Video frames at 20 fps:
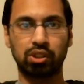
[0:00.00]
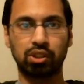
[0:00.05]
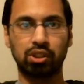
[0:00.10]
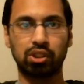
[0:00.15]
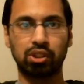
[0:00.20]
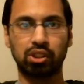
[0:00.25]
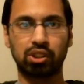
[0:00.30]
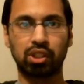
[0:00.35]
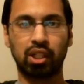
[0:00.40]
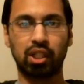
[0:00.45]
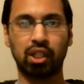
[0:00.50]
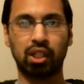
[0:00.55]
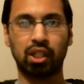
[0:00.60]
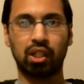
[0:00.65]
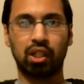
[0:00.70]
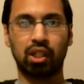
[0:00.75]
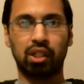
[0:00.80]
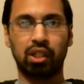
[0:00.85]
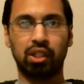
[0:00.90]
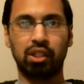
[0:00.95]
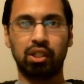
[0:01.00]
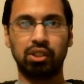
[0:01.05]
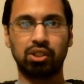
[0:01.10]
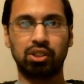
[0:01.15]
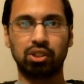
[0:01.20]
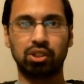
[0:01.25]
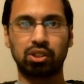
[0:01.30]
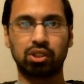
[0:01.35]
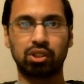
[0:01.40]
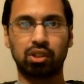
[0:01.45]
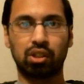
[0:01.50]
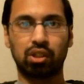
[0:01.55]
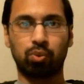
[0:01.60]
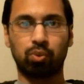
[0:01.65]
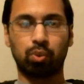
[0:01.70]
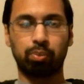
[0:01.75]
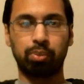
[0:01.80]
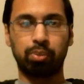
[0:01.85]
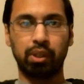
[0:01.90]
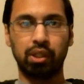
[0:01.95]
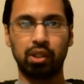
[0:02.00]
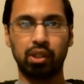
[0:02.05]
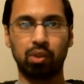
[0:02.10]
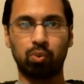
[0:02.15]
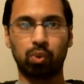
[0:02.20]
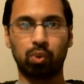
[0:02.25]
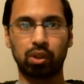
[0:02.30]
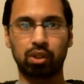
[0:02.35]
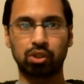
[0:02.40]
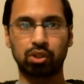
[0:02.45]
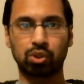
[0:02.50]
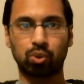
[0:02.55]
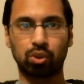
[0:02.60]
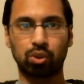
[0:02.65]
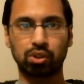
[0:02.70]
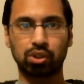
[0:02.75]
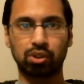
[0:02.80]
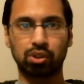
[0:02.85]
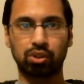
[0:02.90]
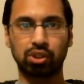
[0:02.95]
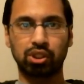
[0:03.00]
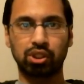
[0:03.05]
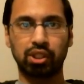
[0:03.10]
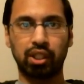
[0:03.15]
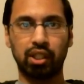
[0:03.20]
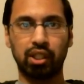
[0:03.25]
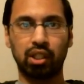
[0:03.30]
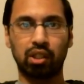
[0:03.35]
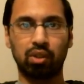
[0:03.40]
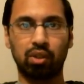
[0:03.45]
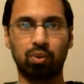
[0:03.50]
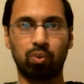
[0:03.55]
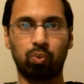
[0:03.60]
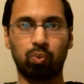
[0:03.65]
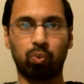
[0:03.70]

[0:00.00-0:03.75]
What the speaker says: He's just repeating what the sources are saying.